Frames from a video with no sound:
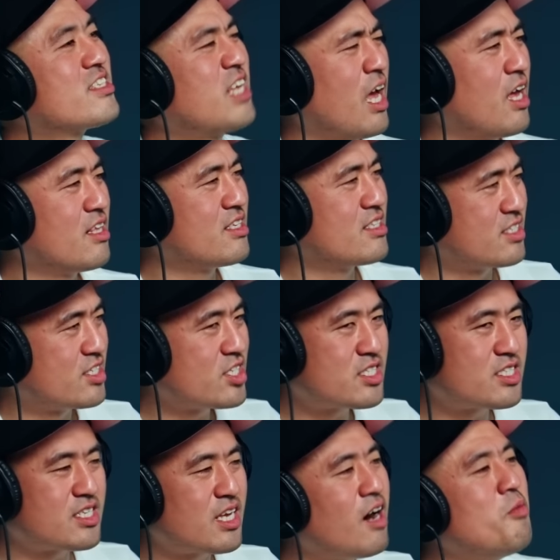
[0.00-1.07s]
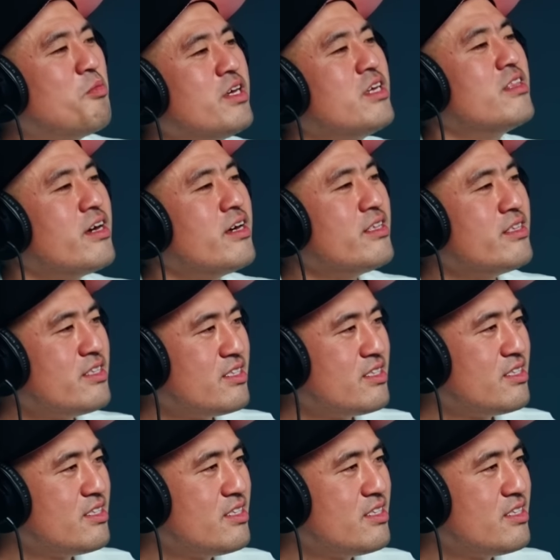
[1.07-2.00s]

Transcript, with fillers: just tell just tell me then.